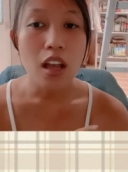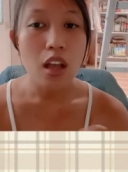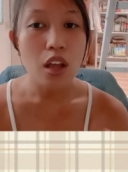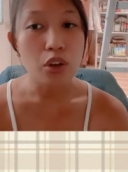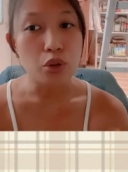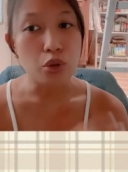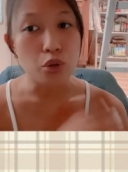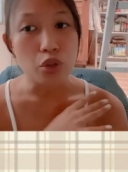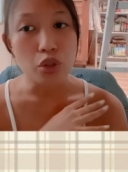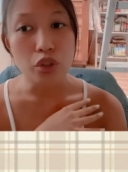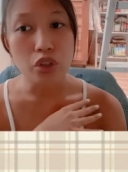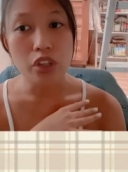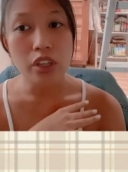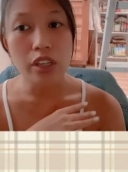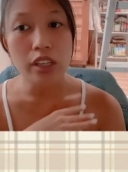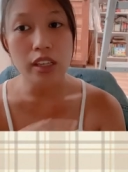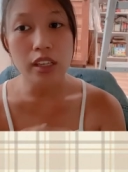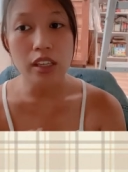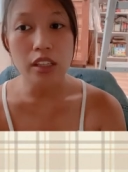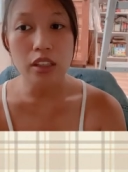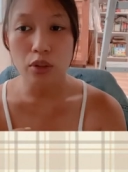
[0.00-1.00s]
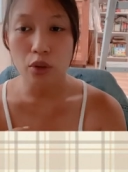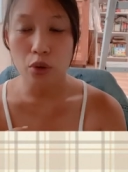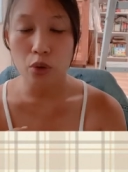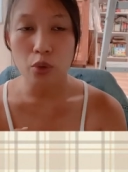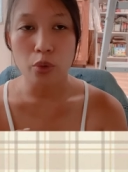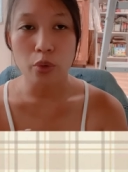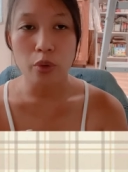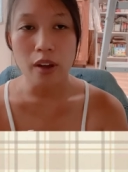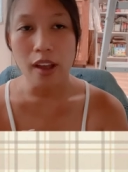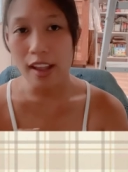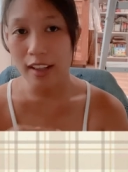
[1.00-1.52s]
a Junji
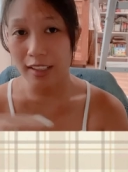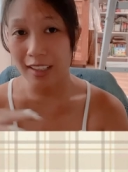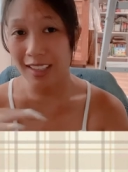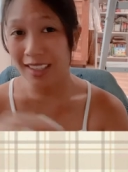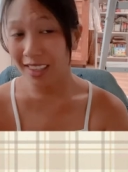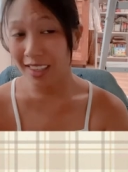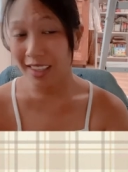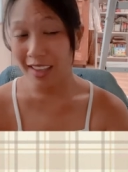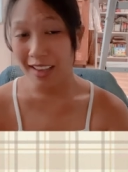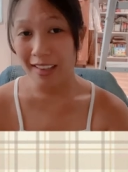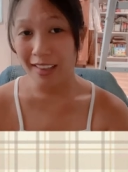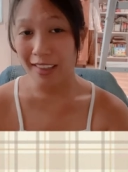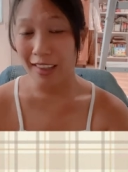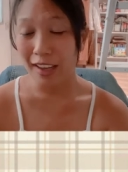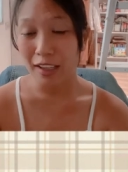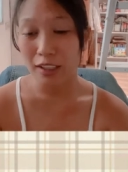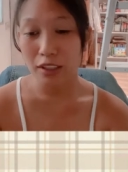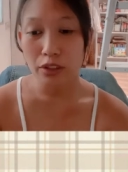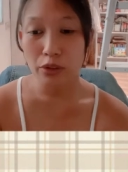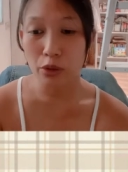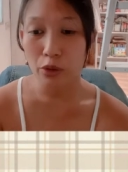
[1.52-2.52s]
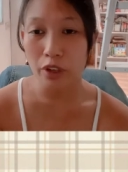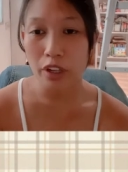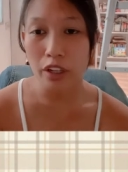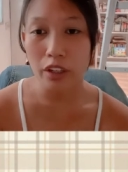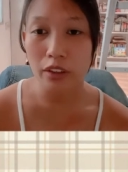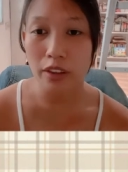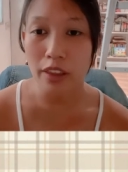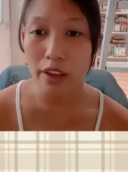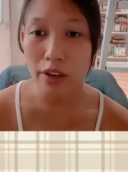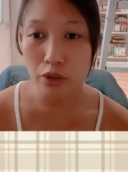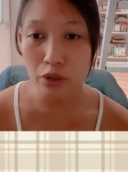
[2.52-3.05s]
Ito anything like story
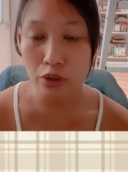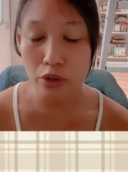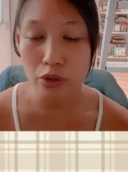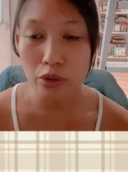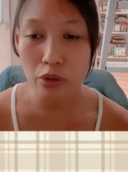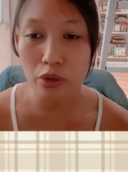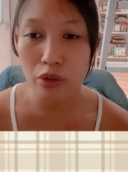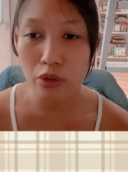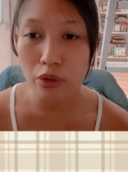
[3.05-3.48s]
collection